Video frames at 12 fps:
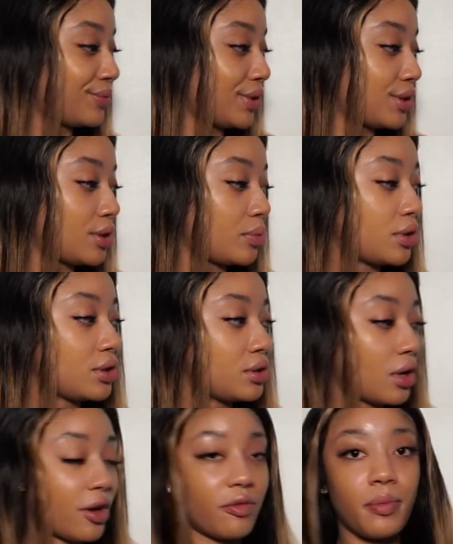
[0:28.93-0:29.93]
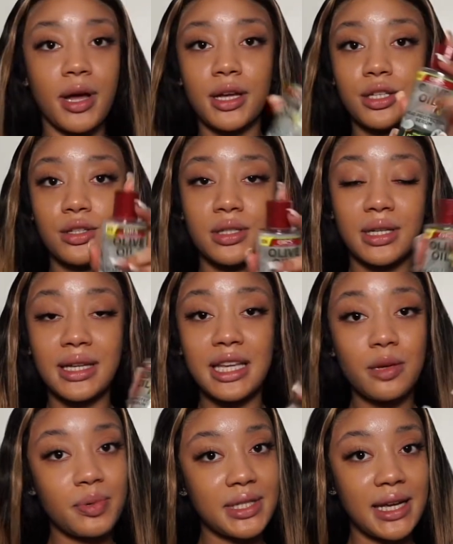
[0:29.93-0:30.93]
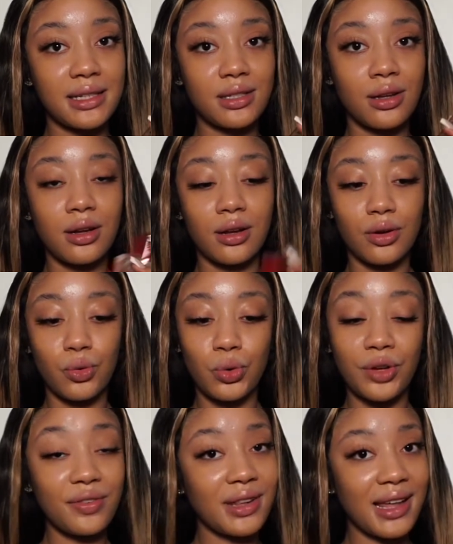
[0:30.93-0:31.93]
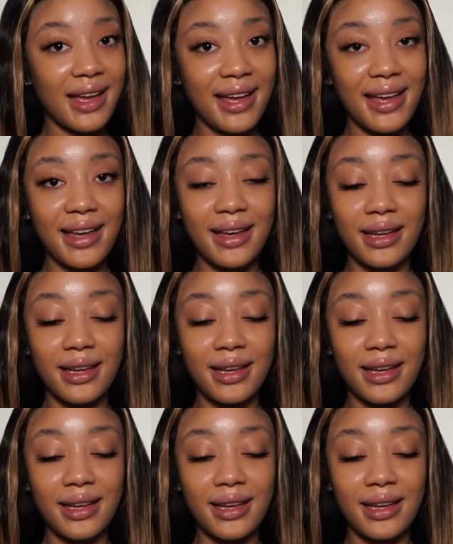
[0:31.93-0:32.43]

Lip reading: So I'm going to start off by using heat protector all over the hair.